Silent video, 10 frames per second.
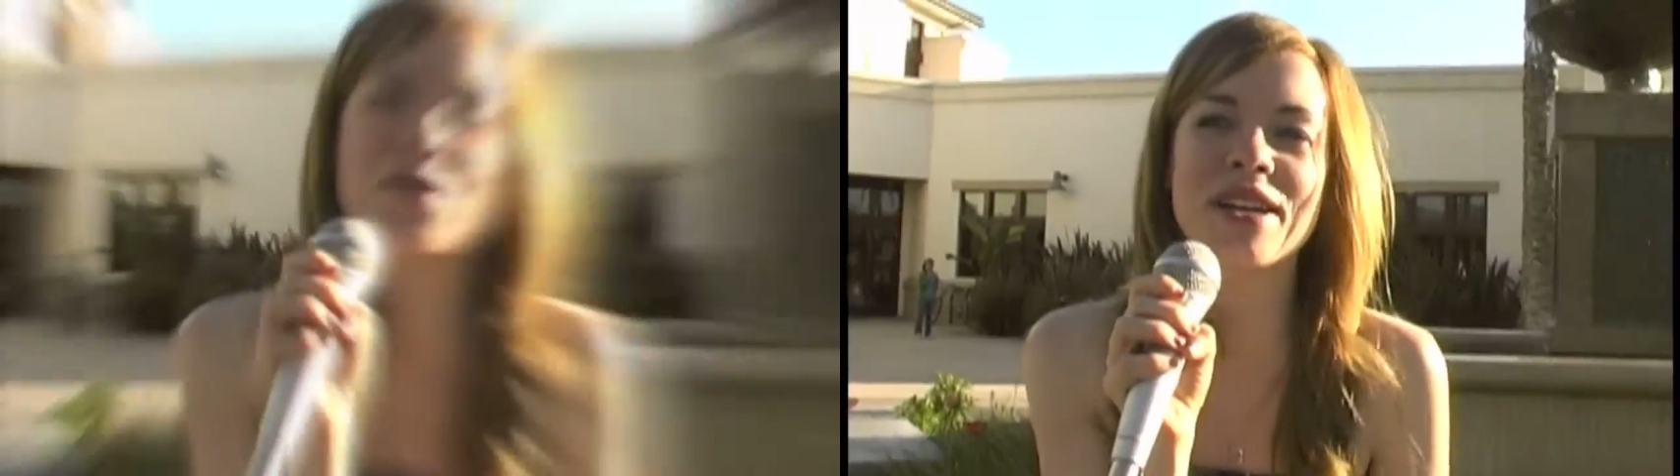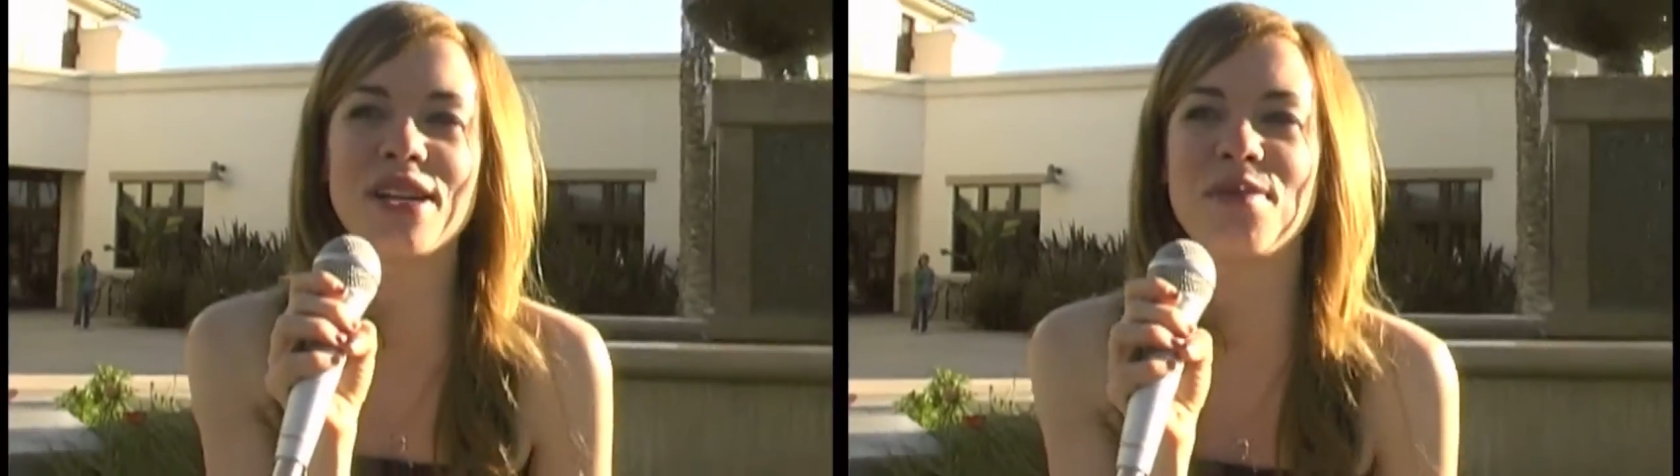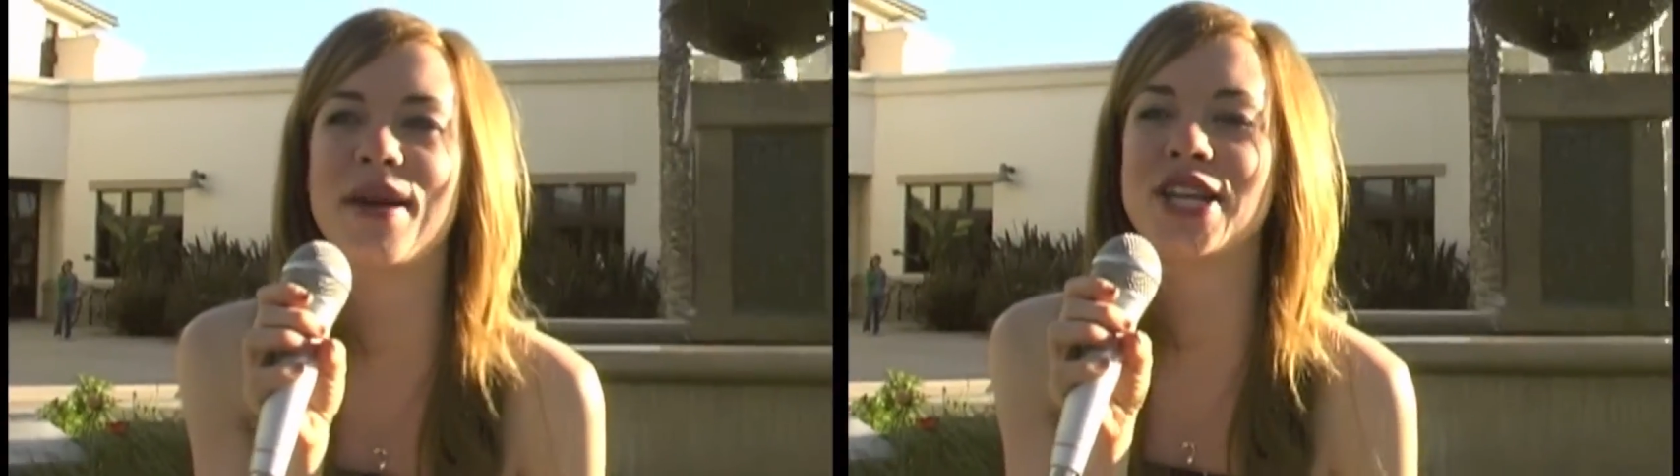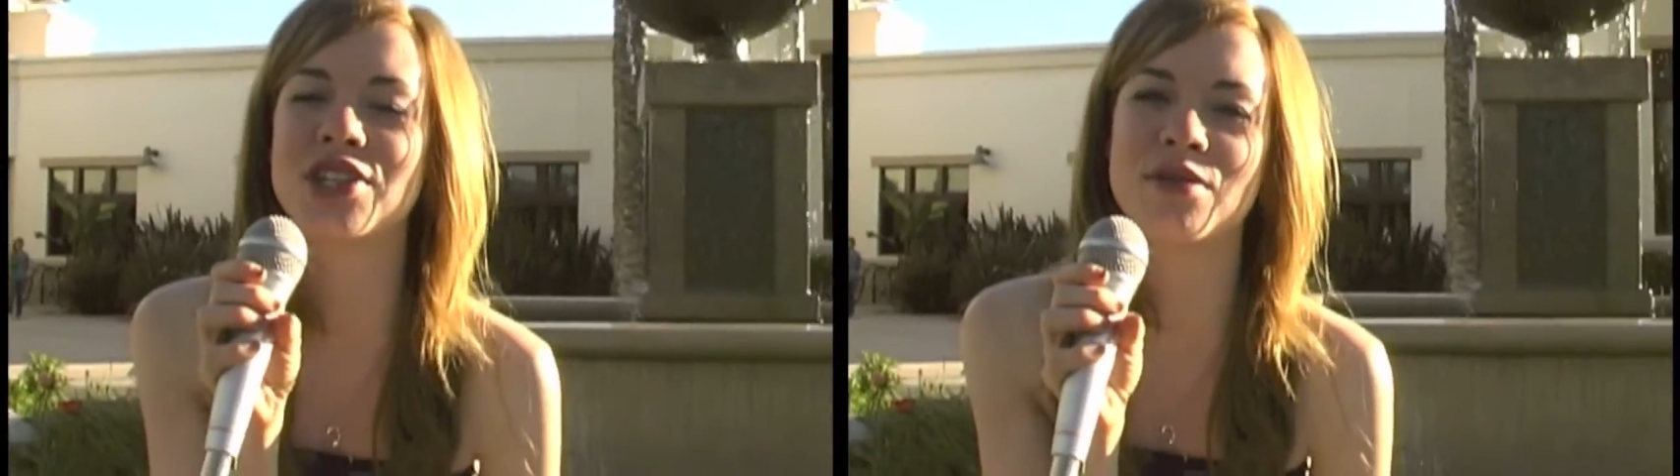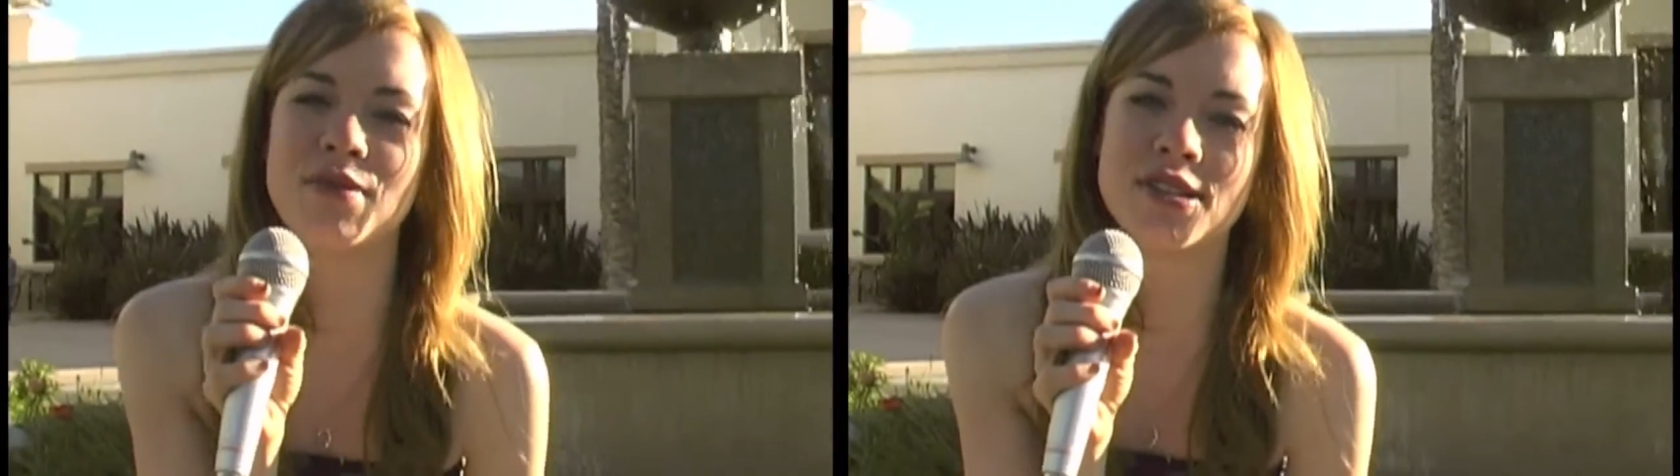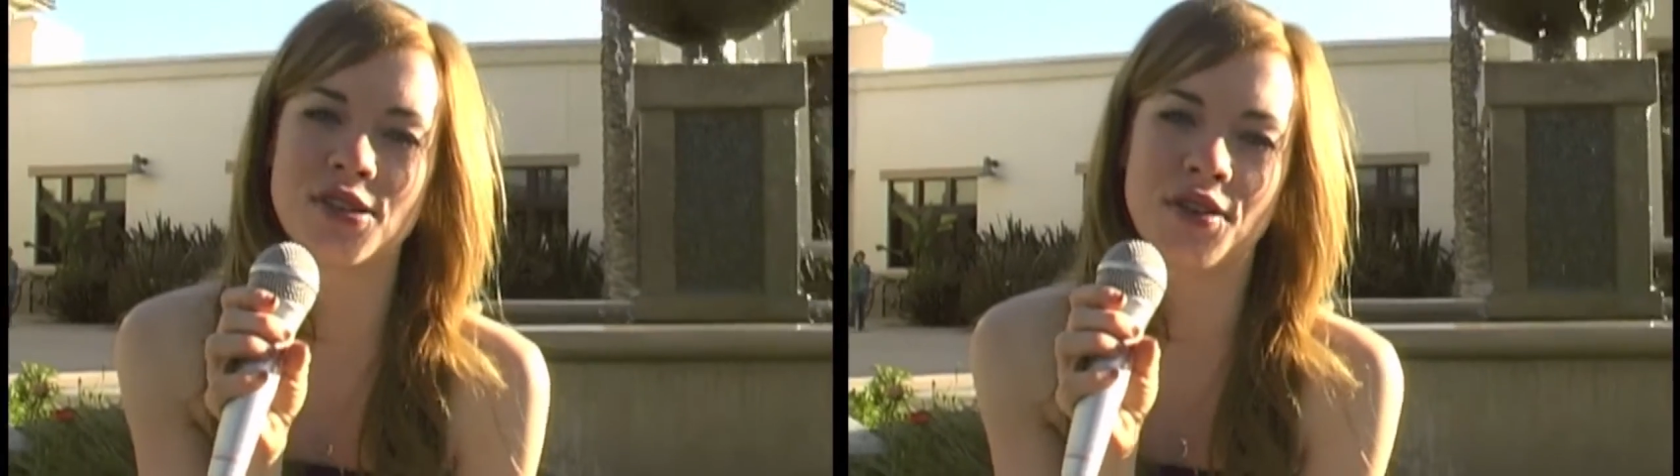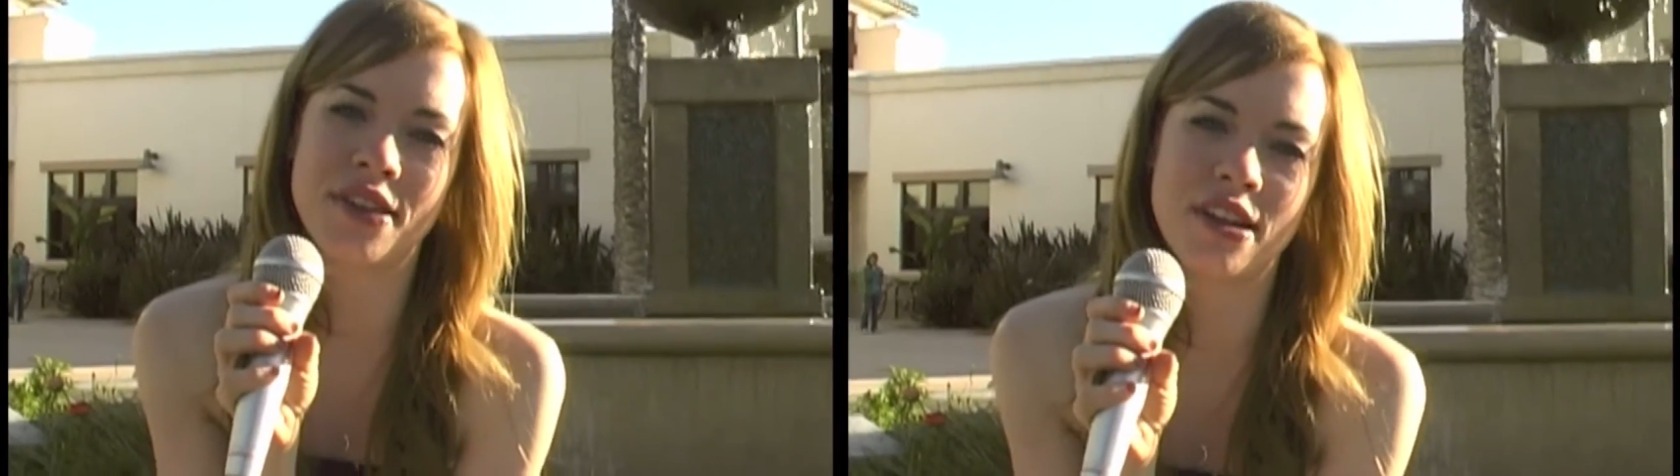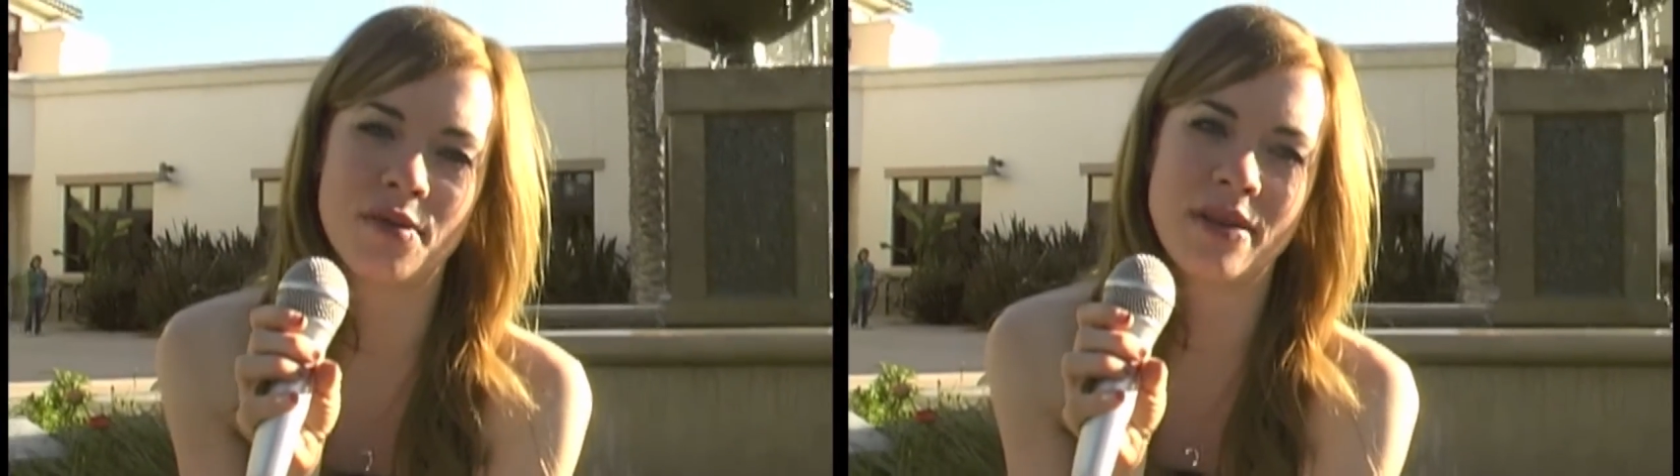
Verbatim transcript: wanted to major in musical theater